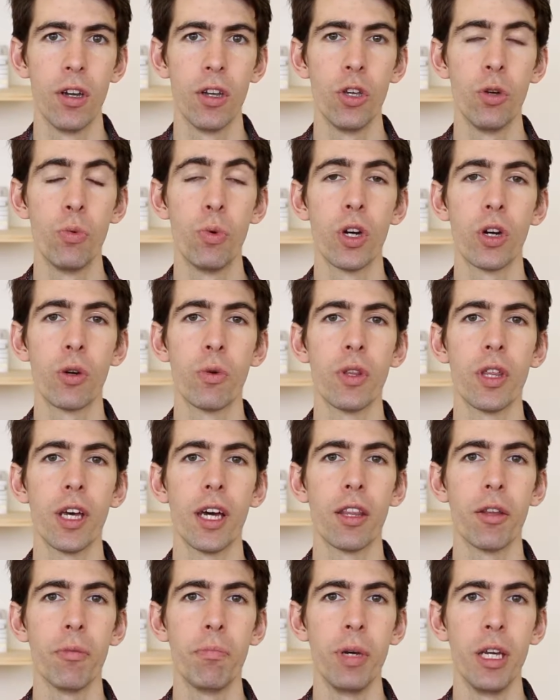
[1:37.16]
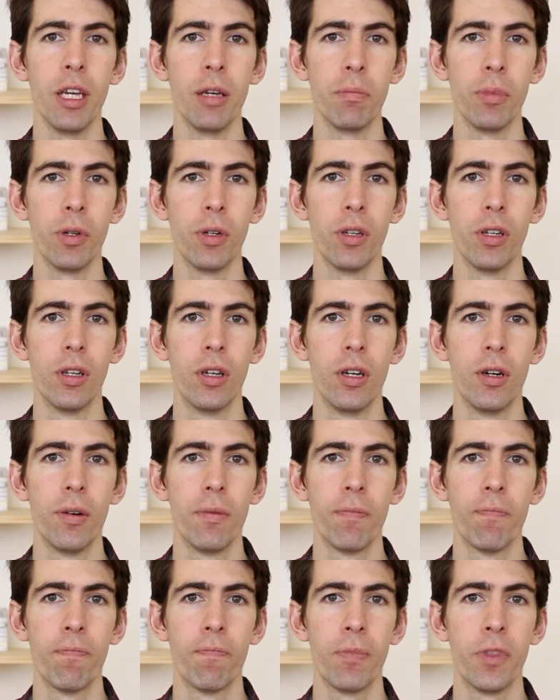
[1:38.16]
You work with other people.
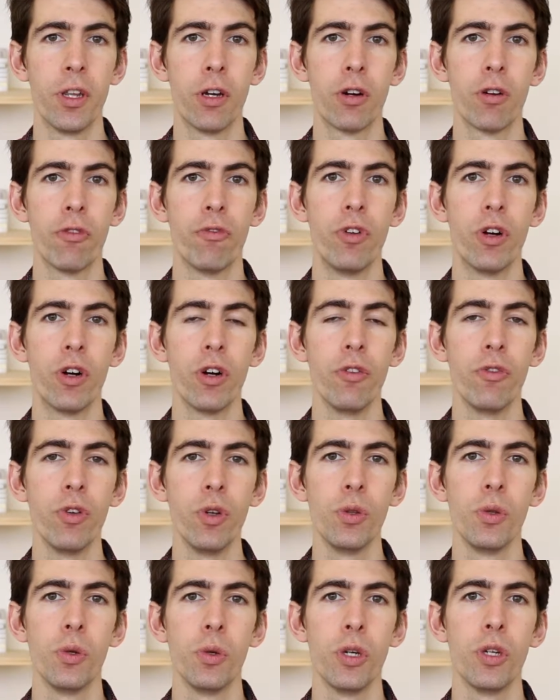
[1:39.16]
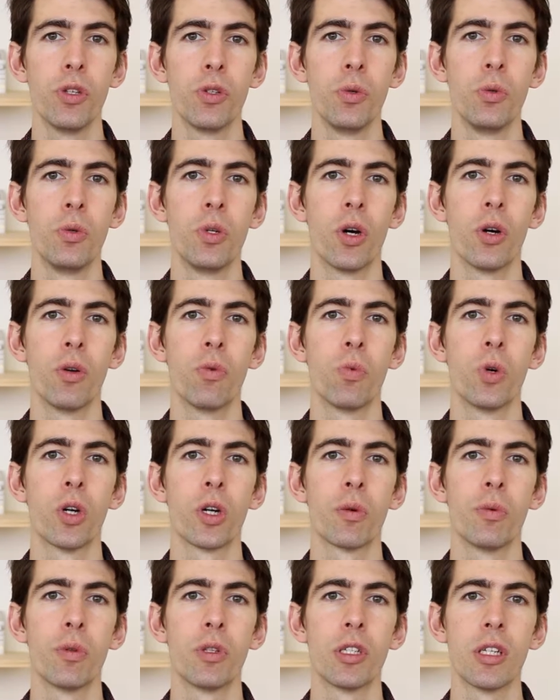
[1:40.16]
There are very few lawyers who don't
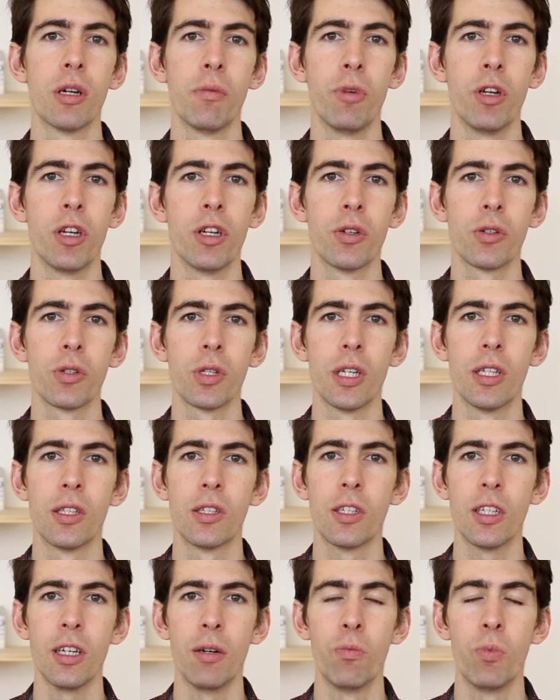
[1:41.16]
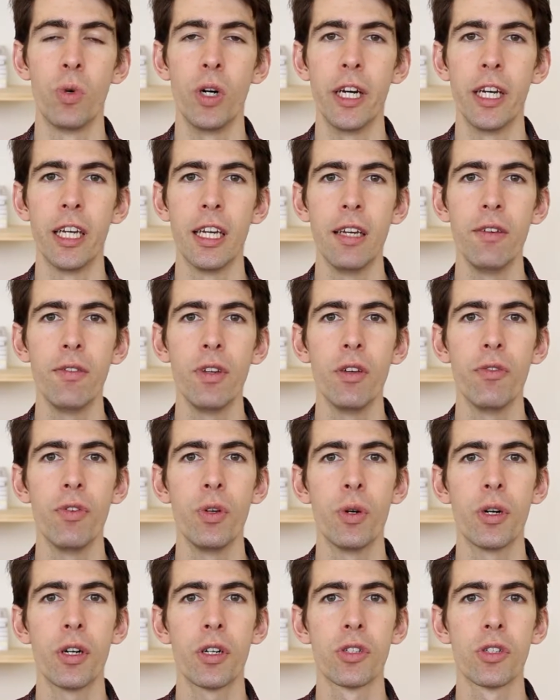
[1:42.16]
work with someone else in some way. Even if
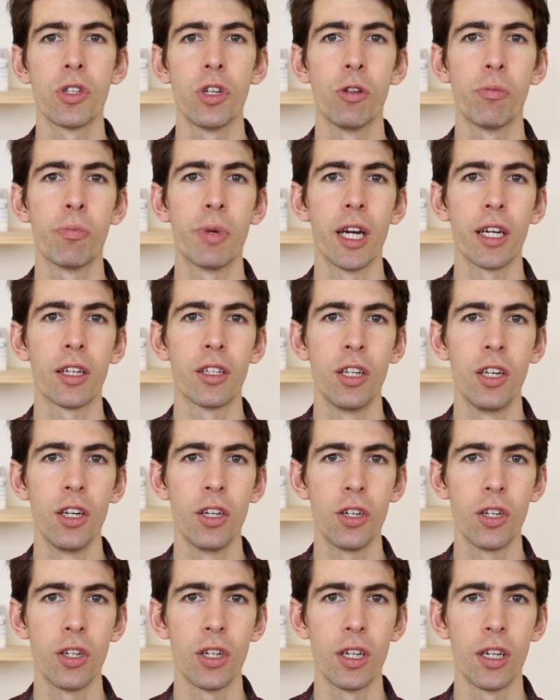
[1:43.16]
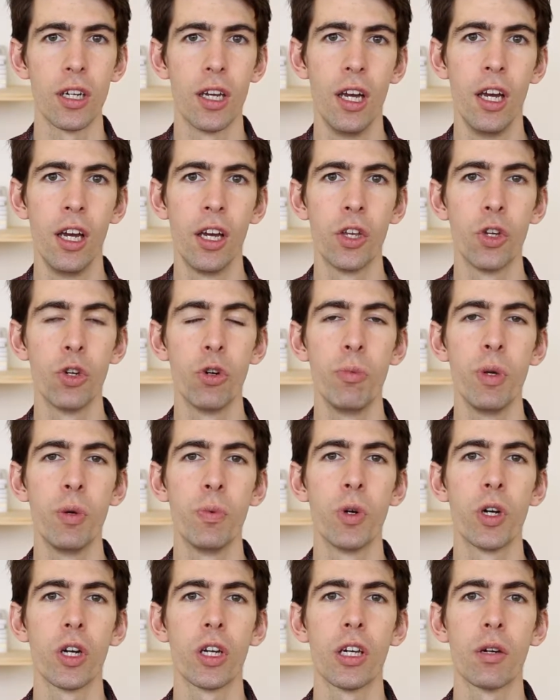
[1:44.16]
you are a sole practitioner, you'll be
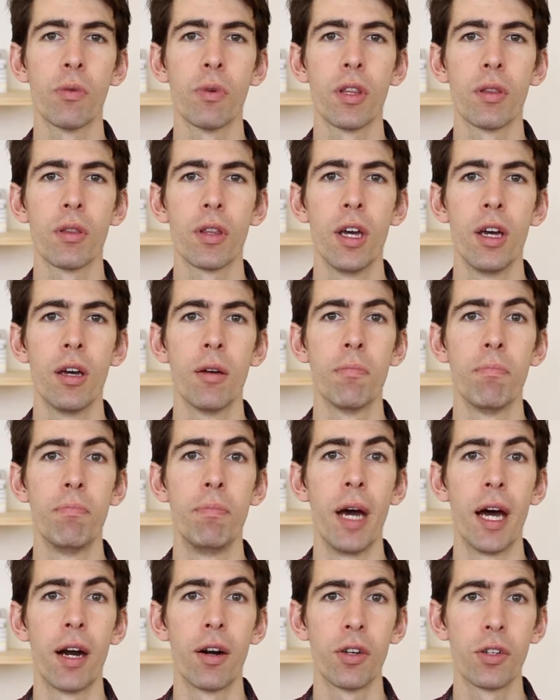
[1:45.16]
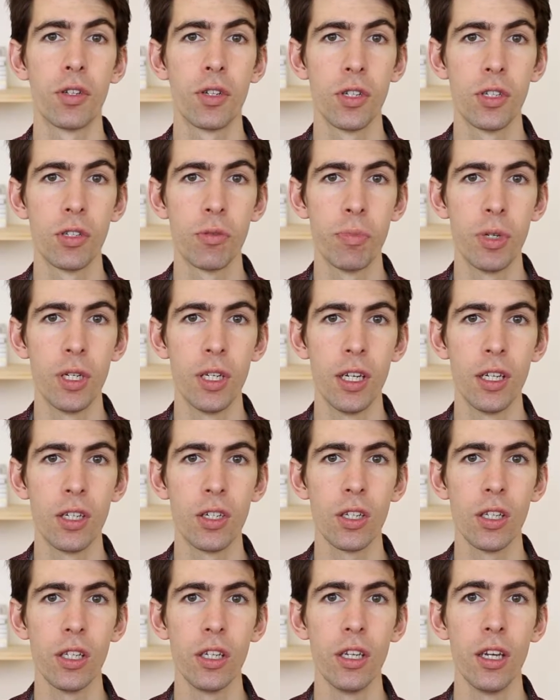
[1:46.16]
working with barristers
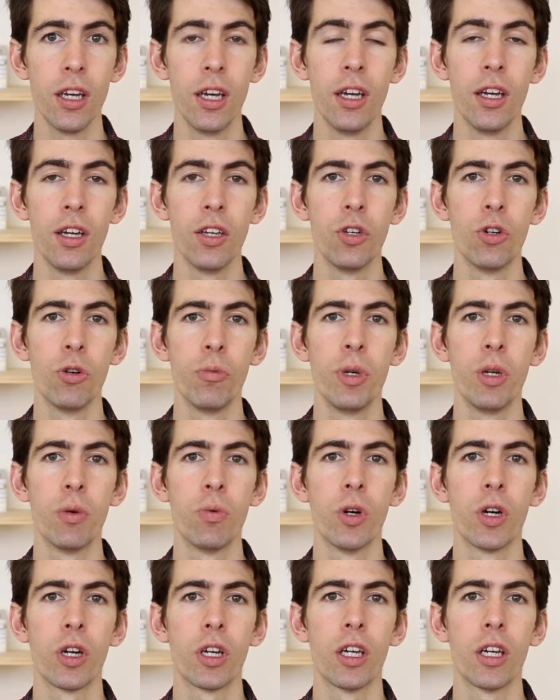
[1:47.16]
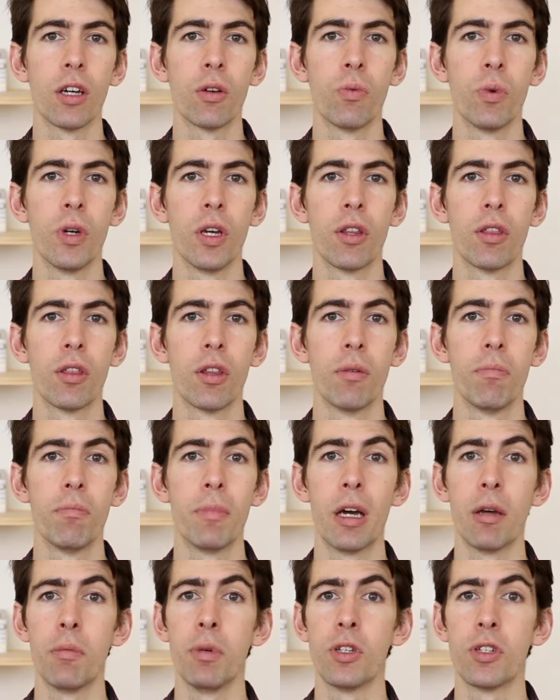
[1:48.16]
potentially. You'll be working with
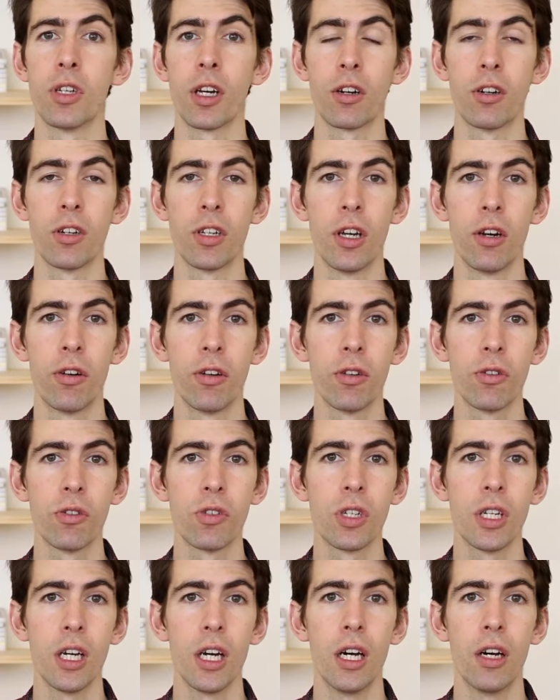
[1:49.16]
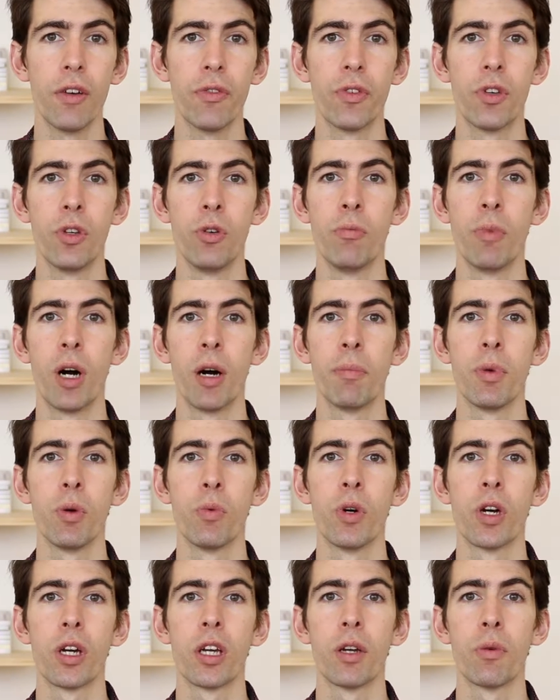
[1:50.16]
maybe secretarial staff. You might be
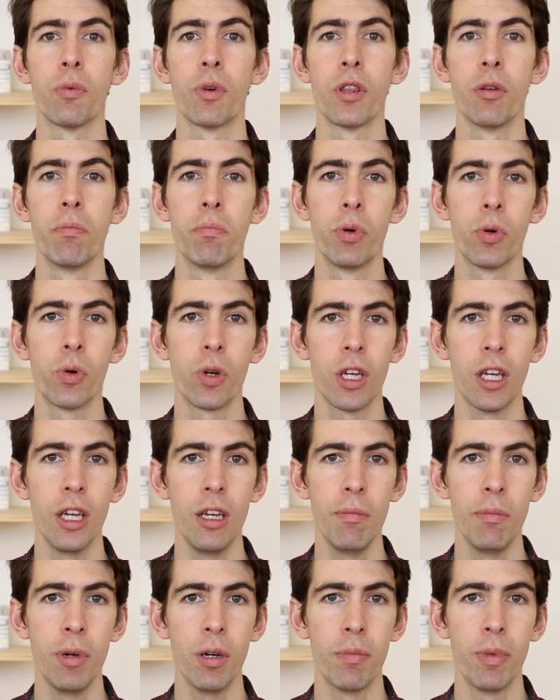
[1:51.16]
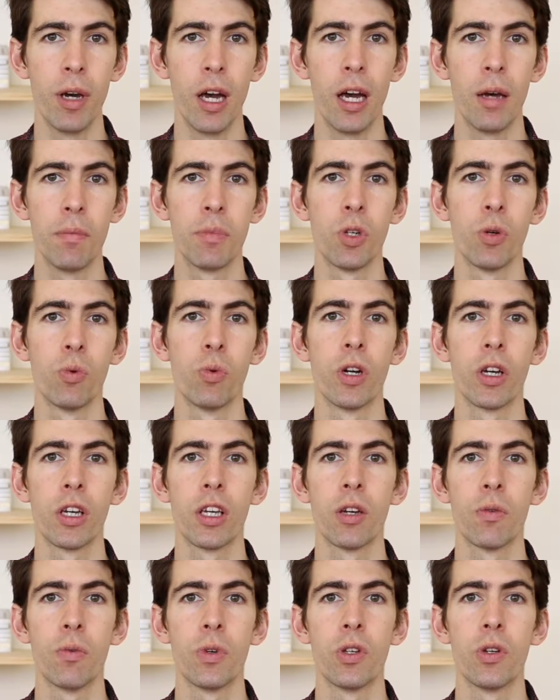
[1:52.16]
working with a bookkeeper. Perhaps you're
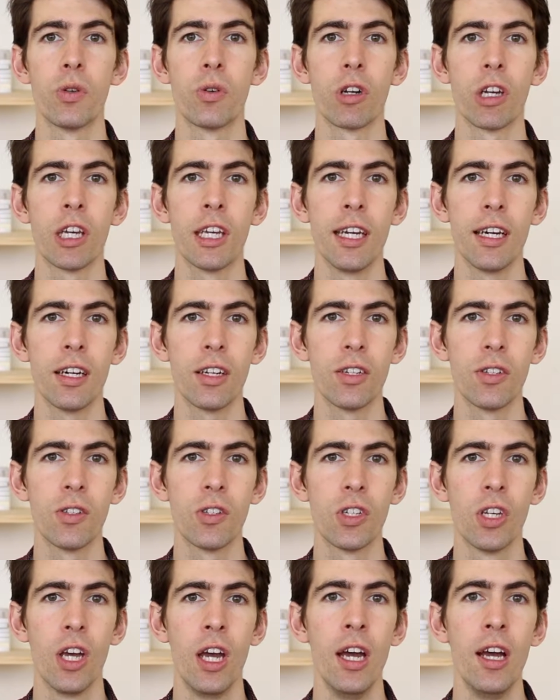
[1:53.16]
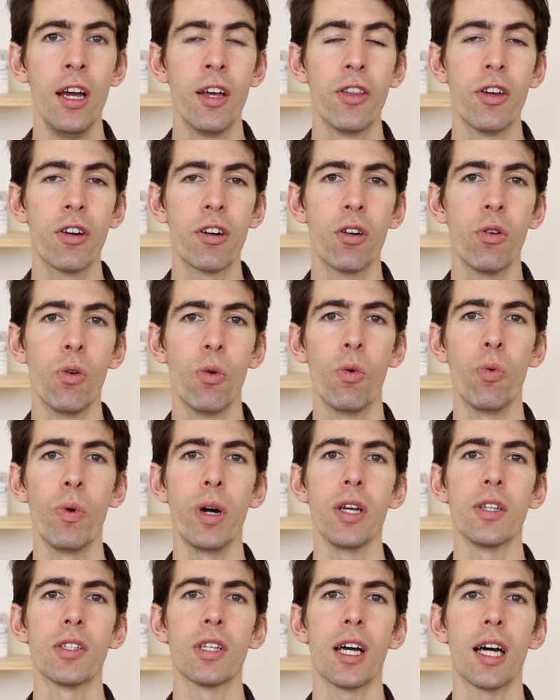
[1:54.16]
working with your accountants. There are
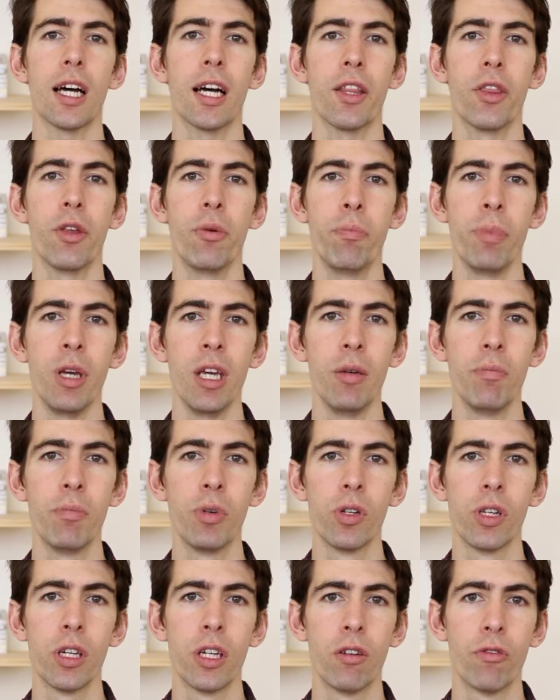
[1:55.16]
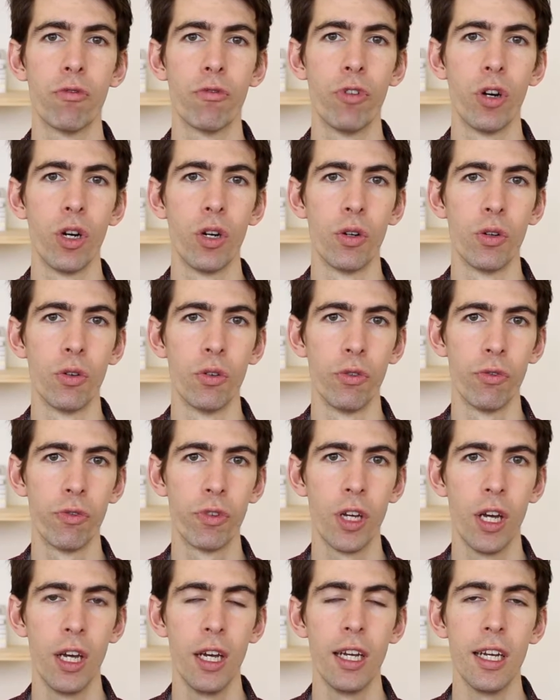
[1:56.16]
always other people
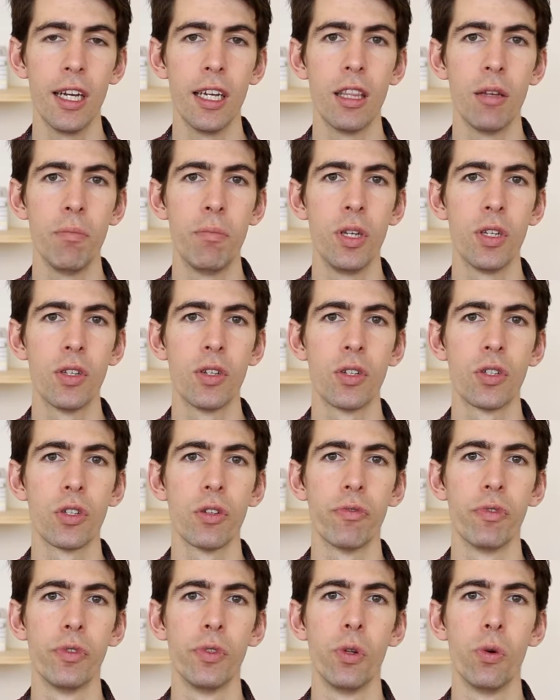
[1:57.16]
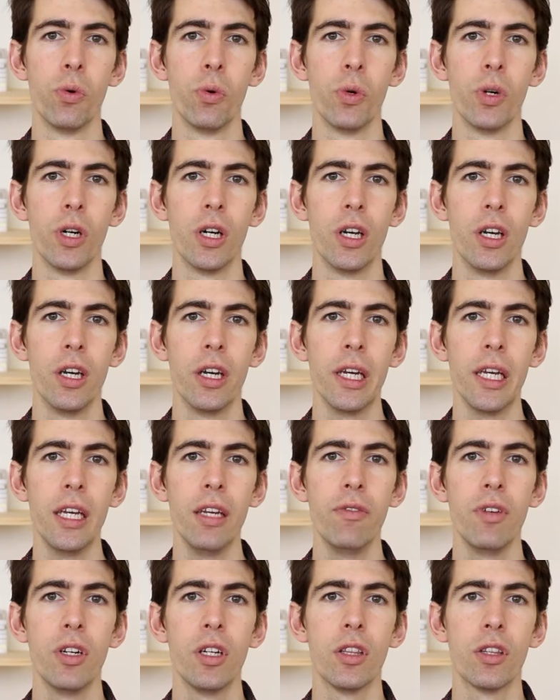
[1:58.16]
involved in the business of law,
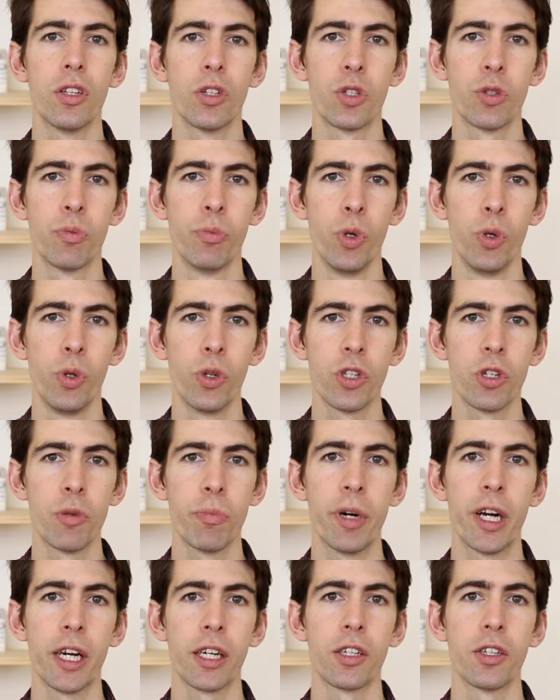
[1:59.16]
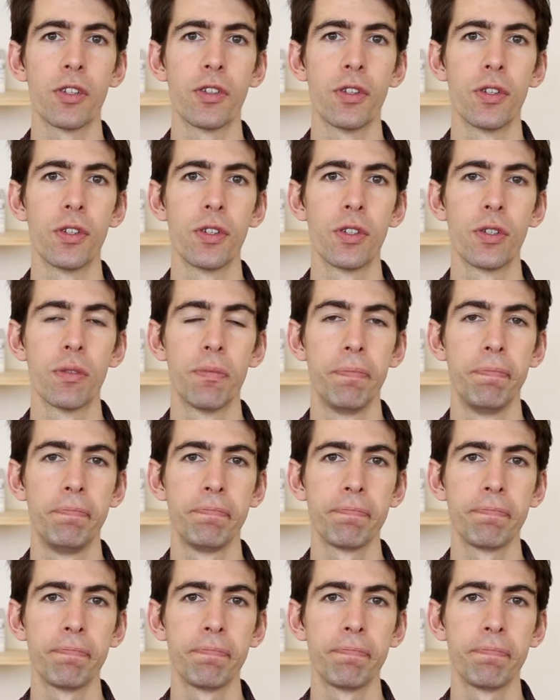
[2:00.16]
even in the smallest practices.